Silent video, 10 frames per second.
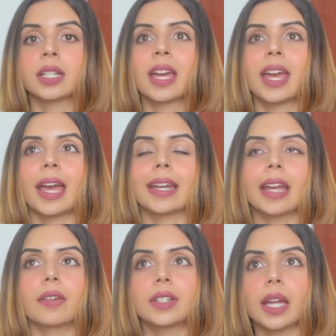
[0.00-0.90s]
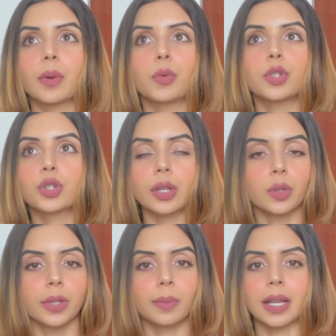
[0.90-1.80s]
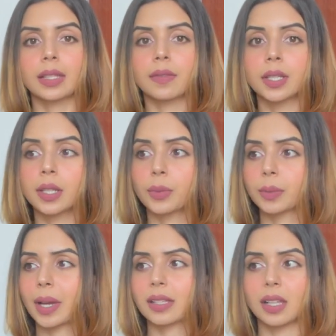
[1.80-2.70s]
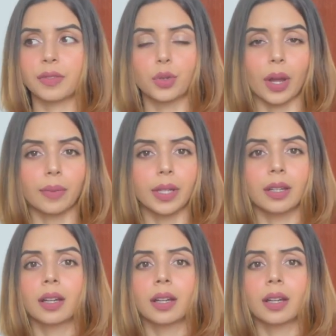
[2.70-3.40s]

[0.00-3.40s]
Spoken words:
and every time I was just with myself, sitting with myself, driving,